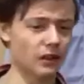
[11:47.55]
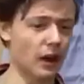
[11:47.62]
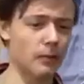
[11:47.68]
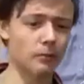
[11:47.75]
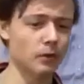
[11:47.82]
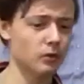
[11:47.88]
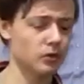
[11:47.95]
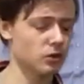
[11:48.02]

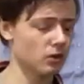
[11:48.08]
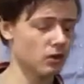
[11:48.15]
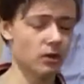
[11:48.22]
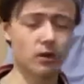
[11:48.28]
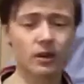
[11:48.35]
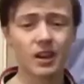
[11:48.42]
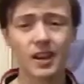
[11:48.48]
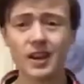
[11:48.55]
I'm not
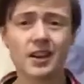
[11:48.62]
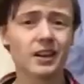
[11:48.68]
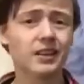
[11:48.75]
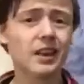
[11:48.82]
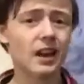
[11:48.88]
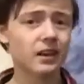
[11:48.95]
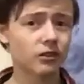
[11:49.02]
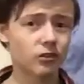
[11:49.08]
sure.
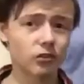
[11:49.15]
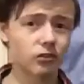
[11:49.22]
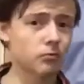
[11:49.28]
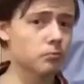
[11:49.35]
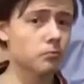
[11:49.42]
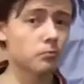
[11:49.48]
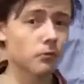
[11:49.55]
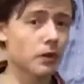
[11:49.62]
Again, it's just
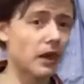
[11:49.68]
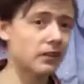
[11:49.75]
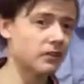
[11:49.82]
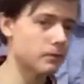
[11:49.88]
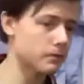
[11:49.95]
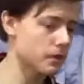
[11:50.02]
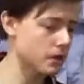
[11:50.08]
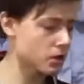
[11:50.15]

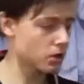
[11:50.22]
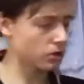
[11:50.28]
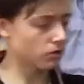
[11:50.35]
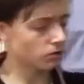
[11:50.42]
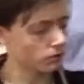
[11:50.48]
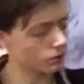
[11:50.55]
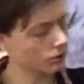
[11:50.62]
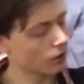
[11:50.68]

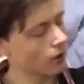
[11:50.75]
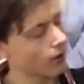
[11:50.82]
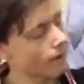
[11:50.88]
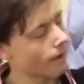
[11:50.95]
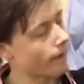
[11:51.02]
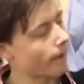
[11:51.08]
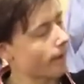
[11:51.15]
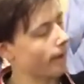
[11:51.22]
estimations.
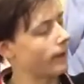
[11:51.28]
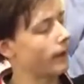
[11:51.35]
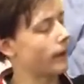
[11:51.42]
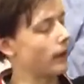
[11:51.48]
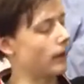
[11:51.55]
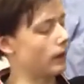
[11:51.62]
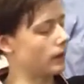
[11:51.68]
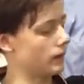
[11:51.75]

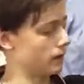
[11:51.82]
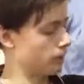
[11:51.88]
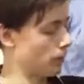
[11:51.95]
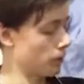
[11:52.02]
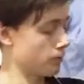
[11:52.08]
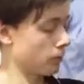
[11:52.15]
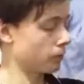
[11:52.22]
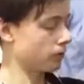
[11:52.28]
But
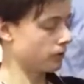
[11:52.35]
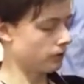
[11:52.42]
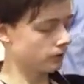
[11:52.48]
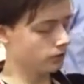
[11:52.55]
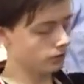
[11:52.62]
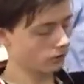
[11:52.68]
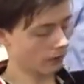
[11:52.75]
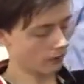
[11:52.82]
the
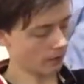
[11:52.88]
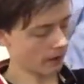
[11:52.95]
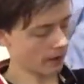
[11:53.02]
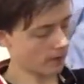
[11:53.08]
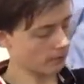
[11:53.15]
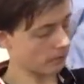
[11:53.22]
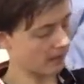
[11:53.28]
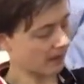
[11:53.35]
buttons
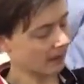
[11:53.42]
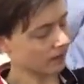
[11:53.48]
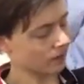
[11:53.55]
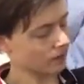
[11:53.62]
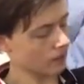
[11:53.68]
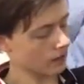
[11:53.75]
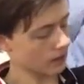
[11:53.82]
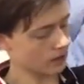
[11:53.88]
are
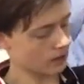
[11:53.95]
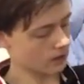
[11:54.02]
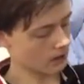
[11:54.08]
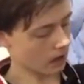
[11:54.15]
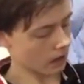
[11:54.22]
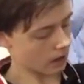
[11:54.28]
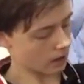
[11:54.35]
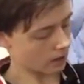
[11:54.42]
plastic,
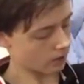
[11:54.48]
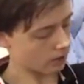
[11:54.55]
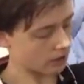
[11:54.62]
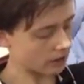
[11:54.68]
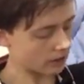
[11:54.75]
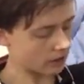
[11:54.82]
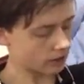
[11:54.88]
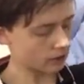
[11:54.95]
and
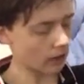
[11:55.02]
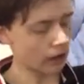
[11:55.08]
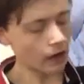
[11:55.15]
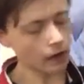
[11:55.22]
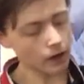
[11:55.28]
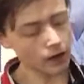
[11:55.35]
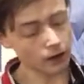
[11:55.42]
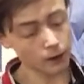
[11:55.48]
these
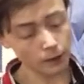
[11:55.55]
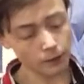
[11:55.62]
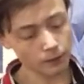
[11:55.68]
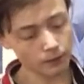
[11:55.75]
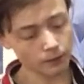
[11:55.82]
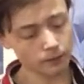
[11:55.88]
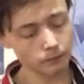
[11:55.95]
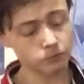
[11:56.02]
are
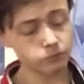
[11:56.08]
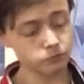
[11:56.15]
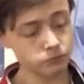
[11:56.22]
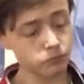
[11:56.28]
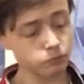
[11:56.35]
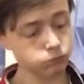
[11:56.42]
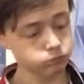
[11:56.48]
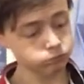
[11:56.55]

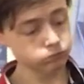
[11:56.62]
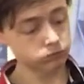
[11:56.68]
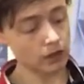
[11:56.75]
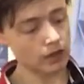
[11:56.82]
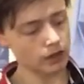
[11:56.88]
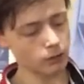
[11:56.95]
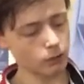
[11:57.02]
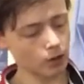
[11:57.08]

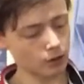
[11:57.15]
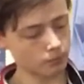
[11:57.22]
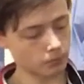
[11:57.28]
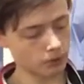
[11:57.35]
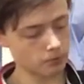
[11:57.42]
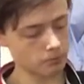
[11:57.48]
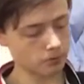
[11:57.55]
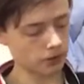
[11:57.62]
really well
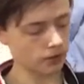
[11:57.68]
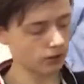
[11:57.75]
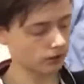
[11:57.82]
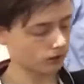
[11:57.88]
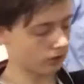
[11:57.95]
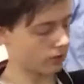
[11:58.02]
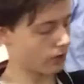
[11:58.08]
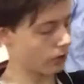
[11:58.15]
put in
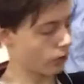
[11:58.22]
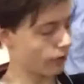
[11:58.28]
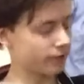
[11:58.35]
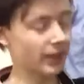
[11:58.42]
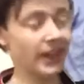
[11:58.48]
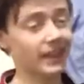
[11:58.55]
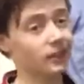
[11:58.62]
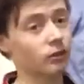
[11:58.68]
place. They are not
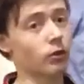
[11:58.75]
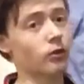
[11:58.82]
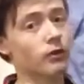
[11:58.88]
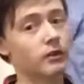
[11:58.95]
tacked on.